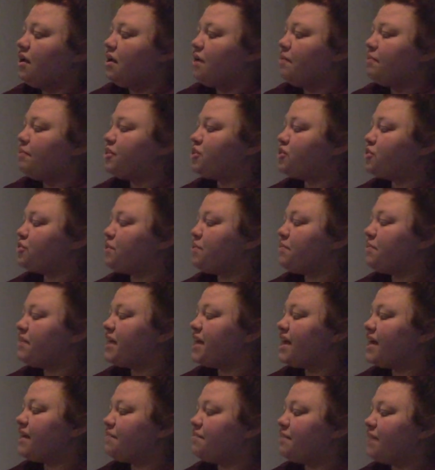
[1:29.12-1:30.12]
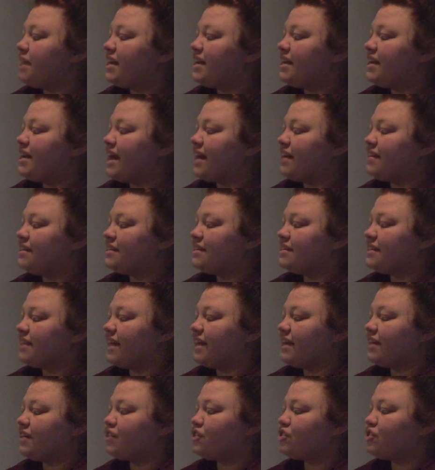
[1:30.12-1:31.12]
But swimming had made Annette's
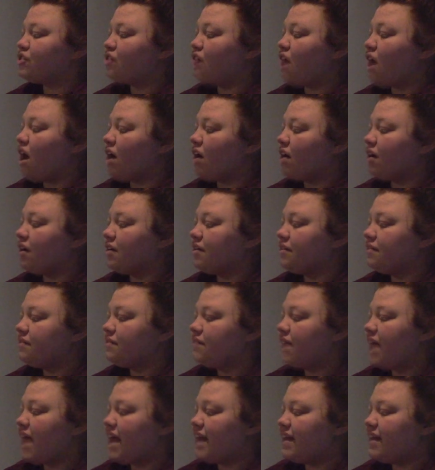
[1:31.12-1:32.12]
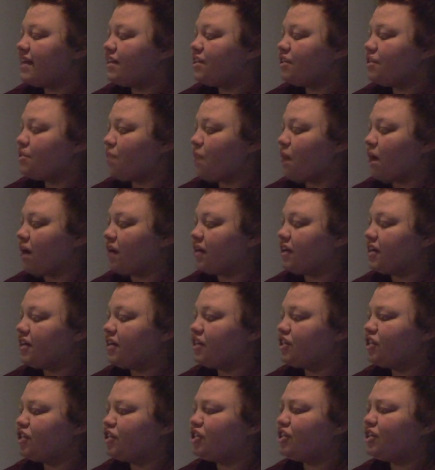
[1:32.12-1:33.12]
legs strong, and in the water,
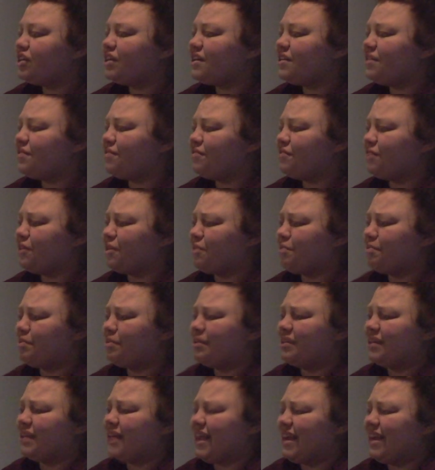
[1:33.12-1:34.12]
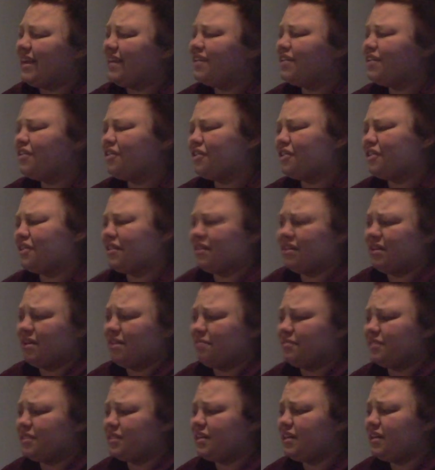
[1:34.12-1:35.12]
she didn't feel plain or
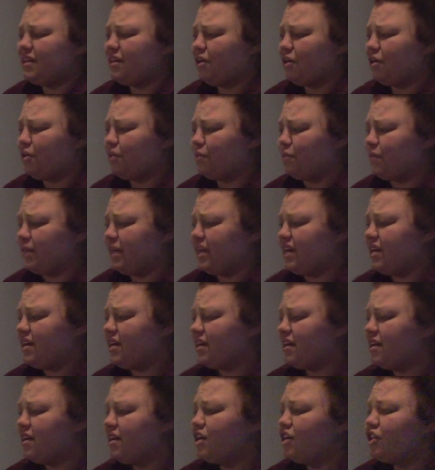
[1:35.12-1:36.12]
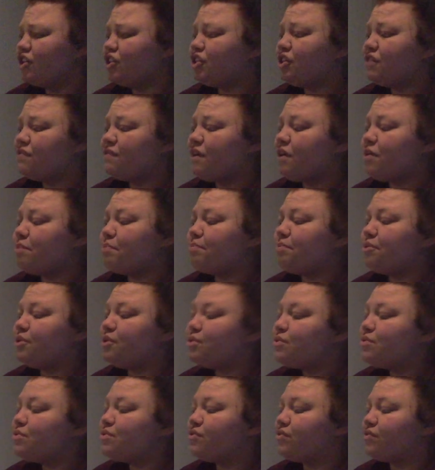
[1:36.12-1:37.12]
clumsy or weak. She felt
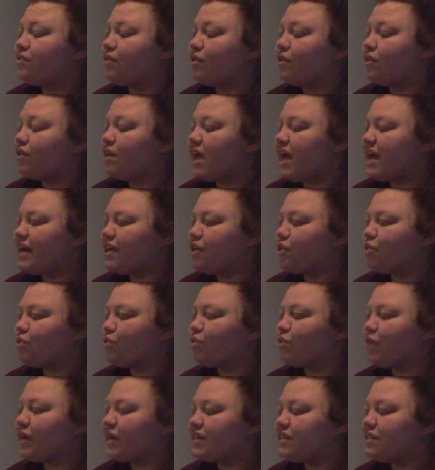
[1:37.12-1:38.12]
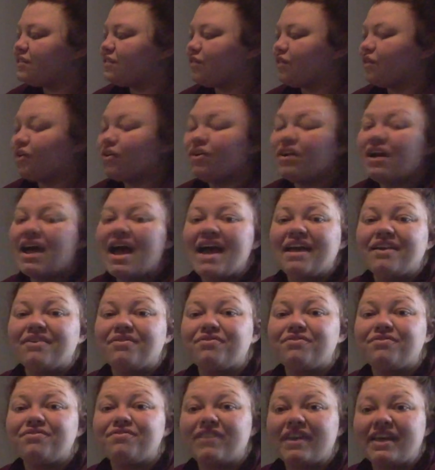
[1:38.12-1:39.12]
beautiful and graceful and
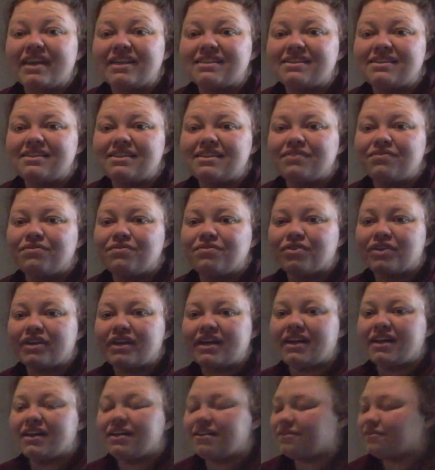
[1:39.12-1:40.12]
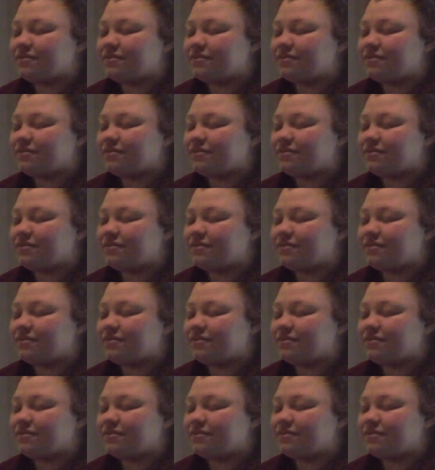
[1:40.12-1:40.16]
fancy-free.